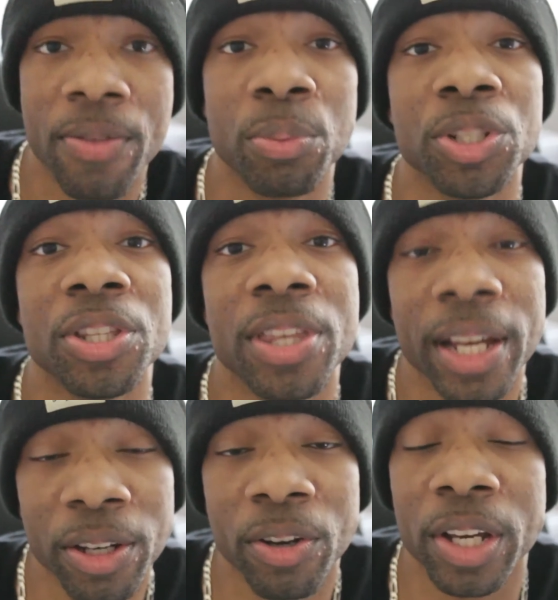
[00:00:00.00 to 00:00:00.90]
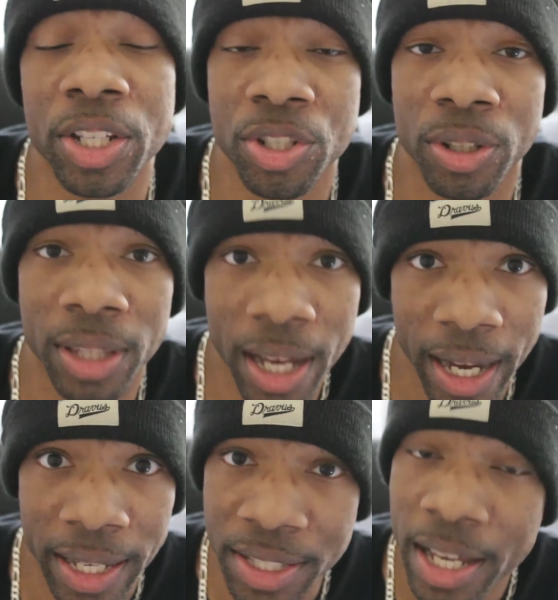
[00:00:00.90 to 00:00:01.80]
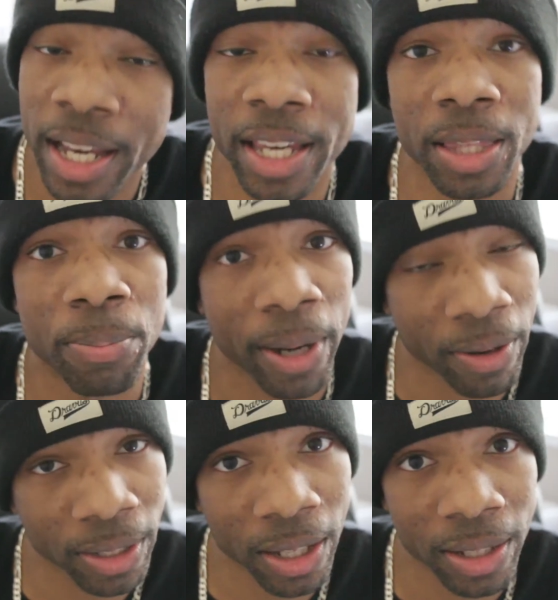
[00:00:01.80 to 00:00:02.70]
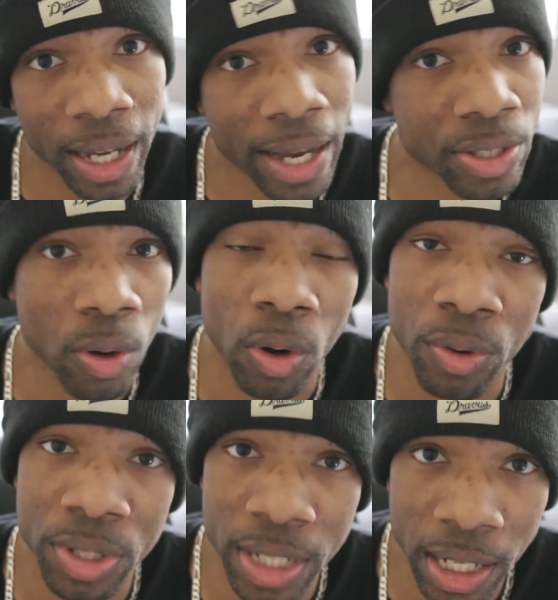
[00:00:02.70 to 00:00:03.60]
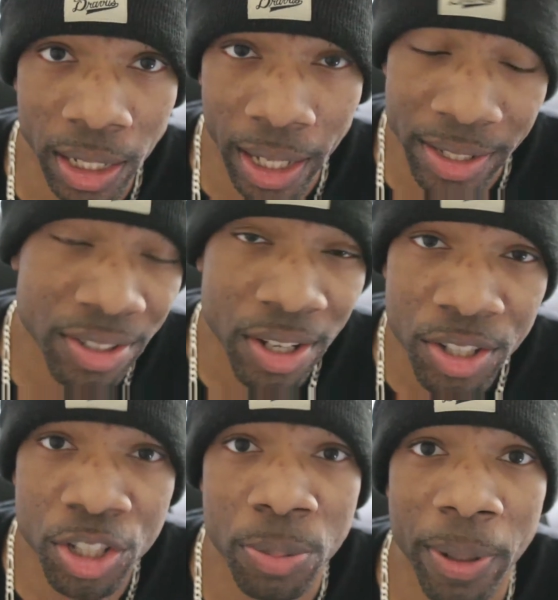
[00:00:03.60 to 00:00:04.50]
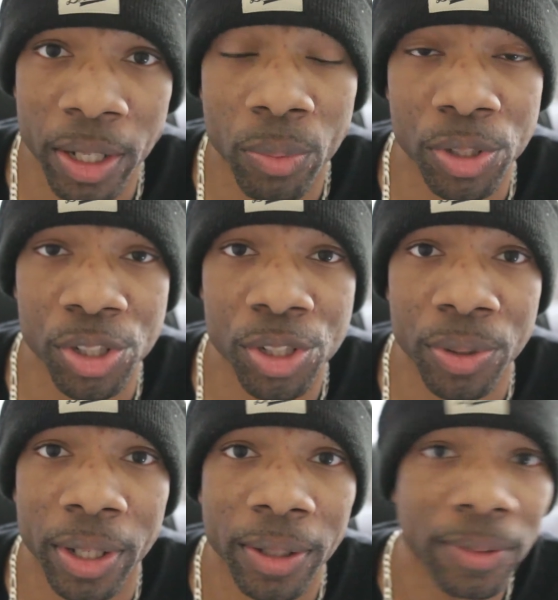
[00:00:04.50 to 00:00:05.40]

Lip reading: which then creates your lines, either parallel lines or horizontal lines, just depending on what you're shooting.